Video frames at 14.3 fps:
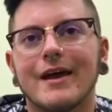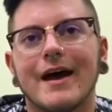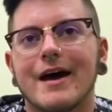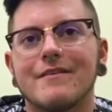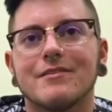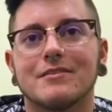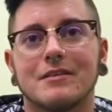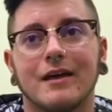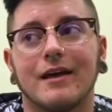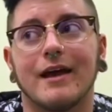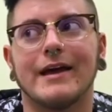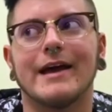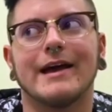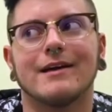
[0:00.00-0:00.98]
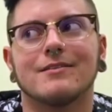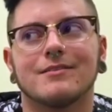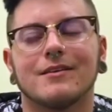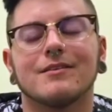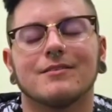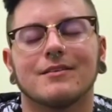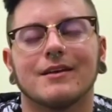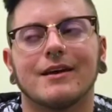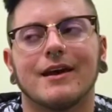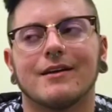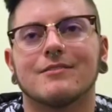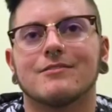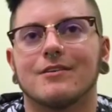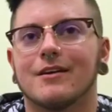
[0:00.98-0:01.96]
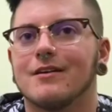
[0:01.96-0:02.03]
have is like I act cis and I
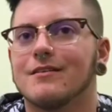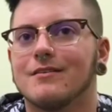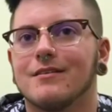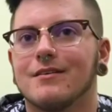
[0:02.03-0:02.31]
act straight,